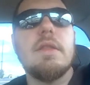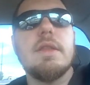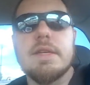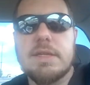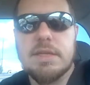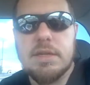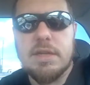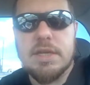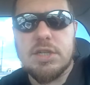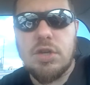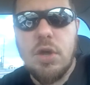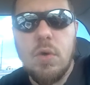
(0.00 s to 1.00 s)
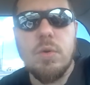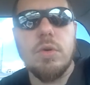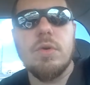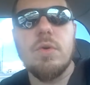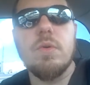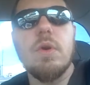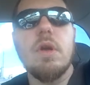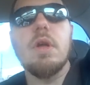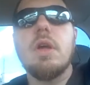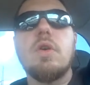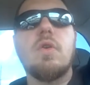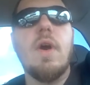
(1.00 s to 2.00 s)
This this guru
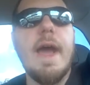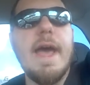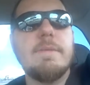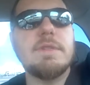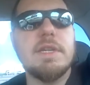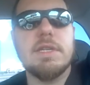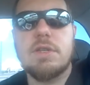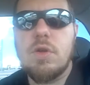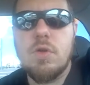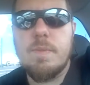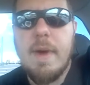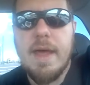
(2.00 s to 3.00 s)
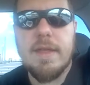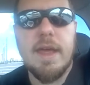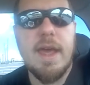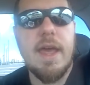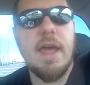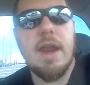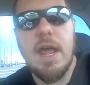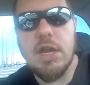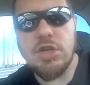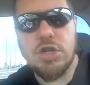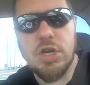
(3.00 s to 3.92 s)
grabs this dude by the head and